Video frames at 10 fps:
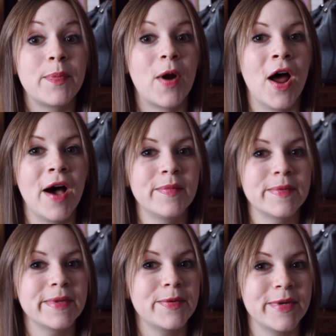
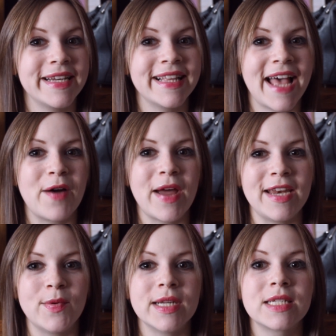probably wouldn't allow
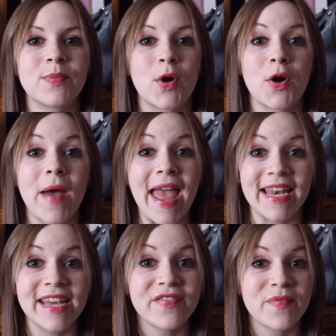anyone to borrow
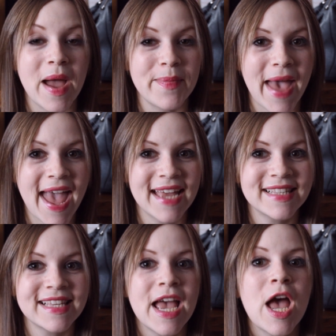any of my
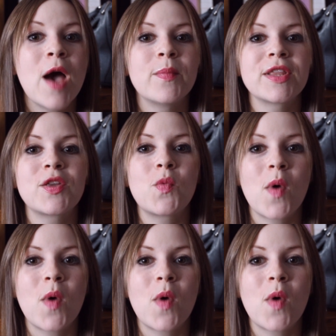bags, but the